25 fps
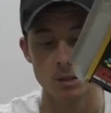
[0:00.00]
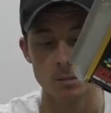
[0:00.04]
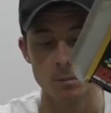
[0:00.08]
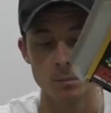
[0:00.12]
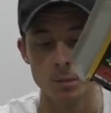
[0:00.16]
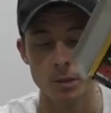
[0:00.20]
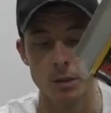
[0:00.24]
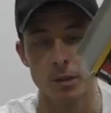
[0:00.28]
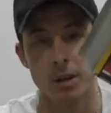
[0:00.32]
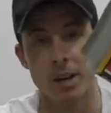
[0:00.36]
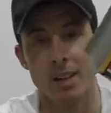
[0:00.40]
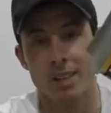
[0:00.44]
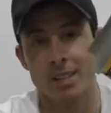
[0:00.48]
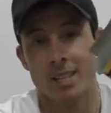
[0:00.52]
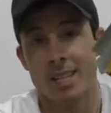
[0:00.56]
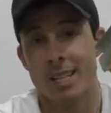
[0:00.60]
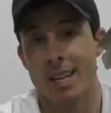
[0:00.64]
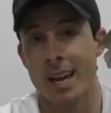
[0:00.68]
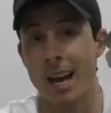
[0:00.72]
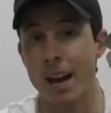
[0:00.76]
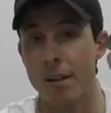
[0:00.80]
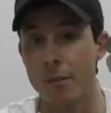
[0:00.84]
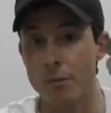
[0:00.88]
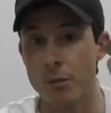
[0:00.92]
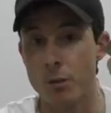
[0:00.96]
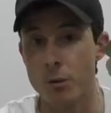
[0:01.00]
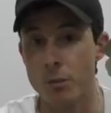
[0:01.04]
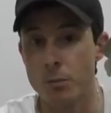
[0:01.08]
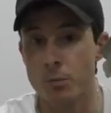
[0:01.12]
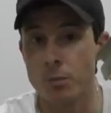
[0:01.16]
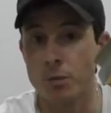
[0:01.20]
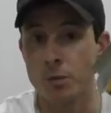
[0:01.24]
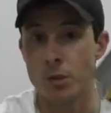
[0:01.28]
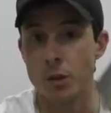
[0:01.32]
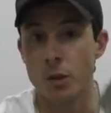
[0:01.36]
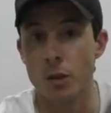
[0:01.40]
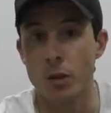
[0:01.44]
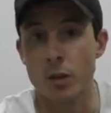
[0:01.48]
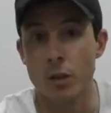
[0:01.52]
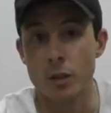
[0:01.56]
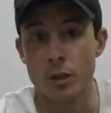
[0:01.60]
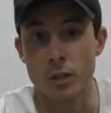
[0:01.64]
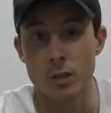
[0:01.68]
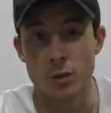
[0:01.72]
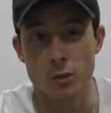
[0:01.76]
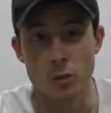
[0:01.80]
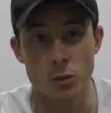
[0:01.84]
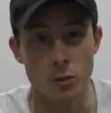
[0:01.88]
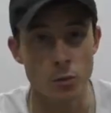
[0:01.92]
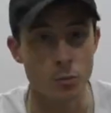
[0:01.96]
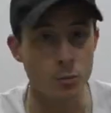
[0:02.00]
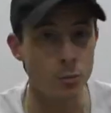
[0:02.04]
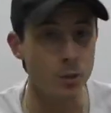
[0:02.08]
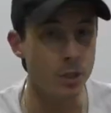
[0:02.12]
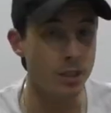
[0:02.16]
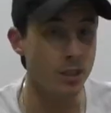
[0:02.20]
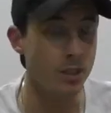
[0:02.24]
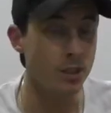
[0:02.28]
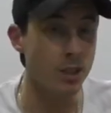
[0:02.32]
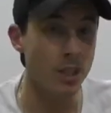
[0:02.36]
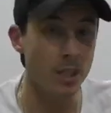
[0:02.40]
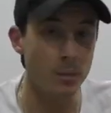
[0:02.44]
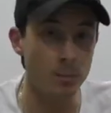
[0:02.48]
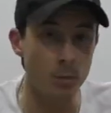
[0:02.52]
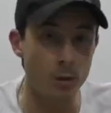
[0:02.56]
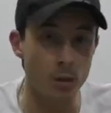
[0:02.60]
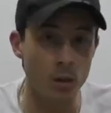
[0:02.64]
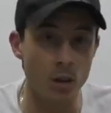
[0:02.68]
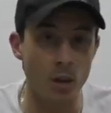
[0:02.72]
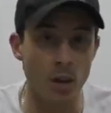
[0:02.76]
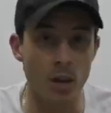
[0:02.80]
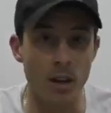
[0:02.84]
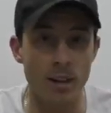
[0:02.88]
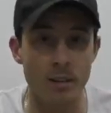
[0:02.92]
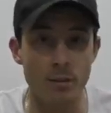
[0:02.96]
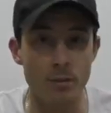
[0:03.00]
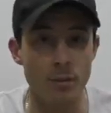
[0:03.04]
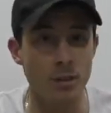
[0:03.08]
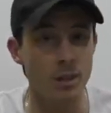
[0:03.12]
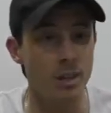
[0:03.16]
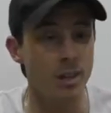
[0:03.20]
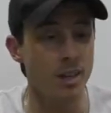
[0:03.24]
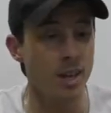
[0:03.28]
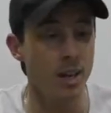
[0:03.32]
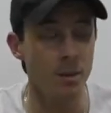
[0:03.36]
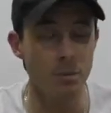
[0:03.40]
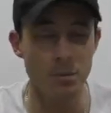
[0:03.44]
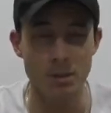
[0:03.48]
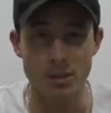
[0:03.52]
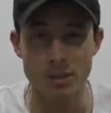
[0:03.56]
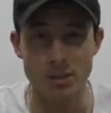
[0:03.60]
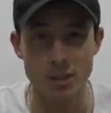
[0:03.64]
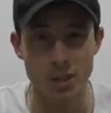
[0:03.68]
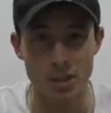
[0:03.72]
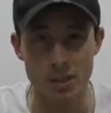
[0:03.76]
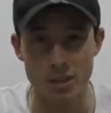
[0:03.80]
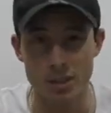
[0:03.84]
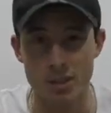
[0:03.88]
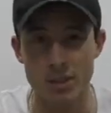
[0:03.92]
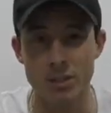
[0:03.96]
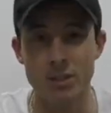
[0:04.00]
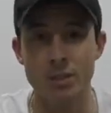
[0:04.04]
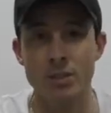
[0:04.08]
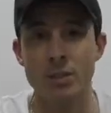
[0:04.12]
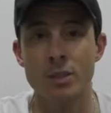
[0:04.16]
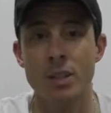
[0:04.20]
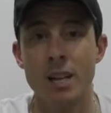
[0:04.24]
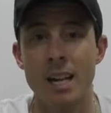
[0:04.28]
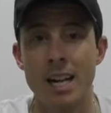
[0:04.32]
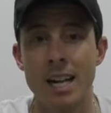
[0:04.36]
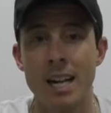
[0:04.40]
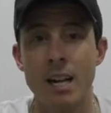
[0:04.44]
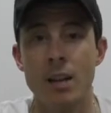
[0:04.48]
but I didn't have them, so and I saw them really cheap online for a couple of dollars.